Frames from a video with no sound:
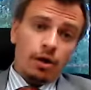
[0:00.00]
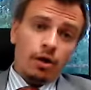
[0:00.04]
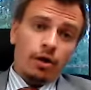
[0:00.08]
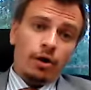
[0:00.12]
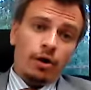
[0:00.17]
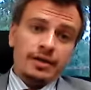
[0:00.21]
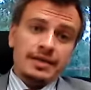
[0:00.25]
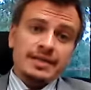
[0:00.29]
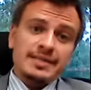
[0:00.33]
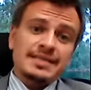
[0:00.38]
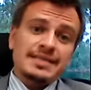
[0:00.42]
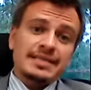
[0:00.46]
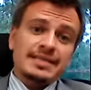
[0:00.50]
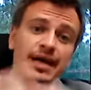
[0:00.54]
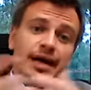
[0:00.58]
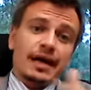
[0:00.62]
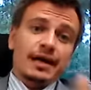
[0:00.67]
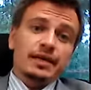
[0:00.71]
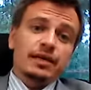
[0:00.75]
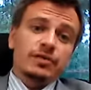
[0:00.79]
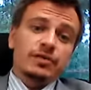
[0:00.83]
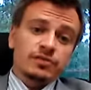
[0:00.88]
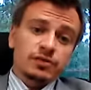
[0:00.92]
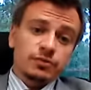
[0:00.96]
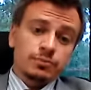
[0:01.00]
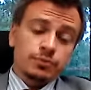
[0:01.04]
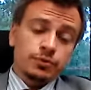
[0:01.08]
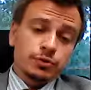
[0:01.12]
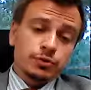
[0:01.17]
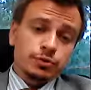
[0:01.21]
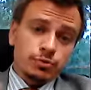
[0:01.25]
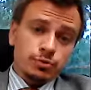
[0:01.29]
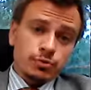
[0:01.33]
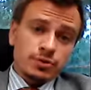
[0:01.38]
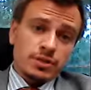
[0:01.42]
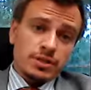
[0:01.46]
on the side of the
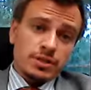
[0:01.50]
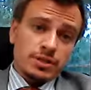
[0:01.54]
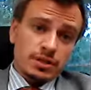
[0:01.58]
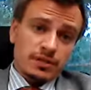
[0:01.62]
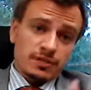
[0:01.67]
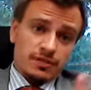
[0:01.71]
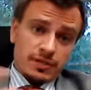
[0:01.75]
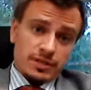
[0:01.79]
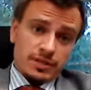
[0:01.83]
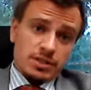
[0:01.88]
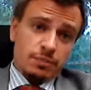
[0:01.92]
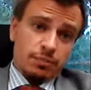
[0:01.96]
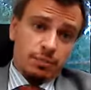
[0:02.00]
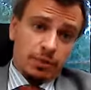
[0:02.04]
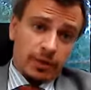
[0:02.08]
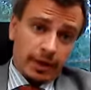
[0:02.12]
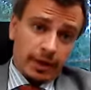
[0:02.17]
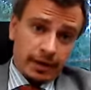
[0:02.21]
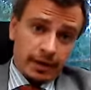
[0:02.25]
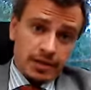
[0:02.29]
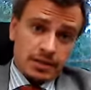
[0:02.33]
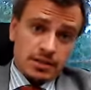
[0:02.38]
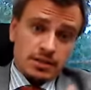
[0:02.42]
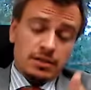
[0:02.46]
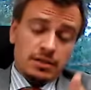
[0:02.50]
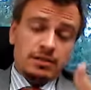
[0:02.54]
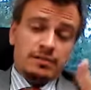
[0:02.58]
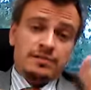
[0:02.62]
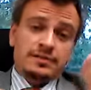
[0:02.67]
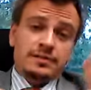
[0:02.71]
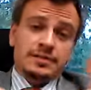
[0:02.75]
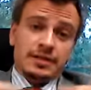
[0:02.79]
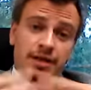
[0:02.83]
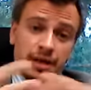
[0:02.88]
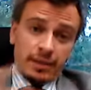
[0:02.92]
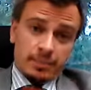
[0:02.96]
producers, of the suppliers,
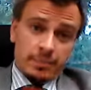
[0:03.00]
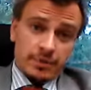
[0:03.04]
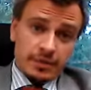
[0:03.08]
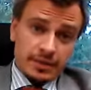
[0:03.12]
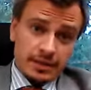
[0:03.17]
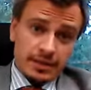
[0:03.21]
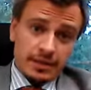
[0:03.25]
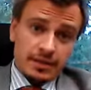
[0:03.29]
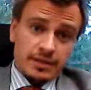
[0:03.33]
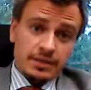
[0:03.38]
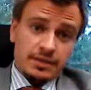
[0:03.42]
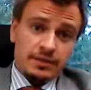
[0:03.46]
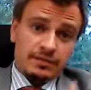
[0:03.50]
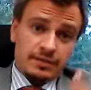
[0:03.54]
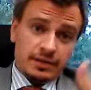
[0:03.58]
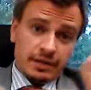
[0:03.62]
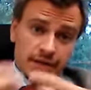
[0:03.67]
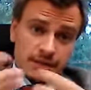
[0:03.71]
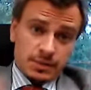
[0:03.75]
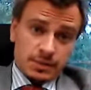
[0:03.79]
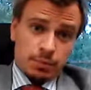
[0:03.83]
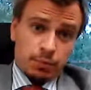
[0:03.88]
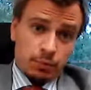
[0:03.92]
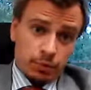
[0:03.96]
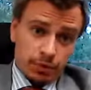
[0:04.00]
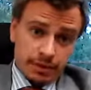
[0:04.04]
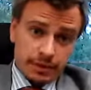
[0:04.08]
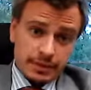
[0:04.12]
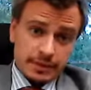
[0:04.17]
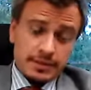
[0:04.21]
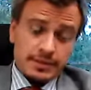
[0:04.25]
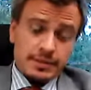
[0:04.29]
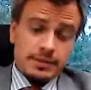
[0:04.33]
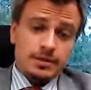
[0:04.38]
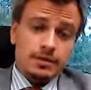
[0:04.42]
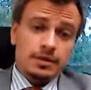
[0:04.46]
of the companies, of the
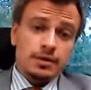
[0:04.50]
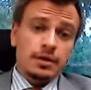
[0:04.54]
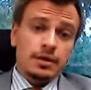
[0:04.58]
exporters,